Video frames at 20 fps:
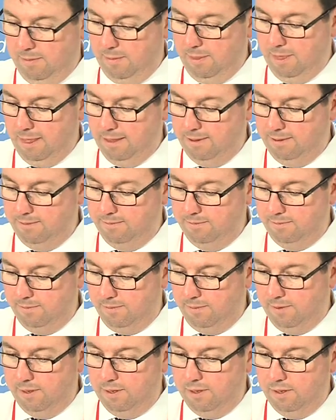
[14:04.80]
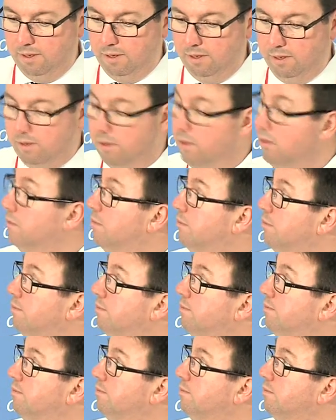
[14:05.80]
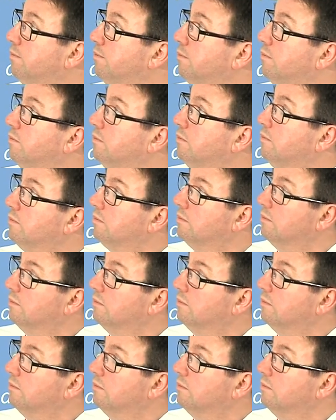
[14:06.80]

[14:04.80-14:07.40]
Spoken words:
No one is speaking in this clip.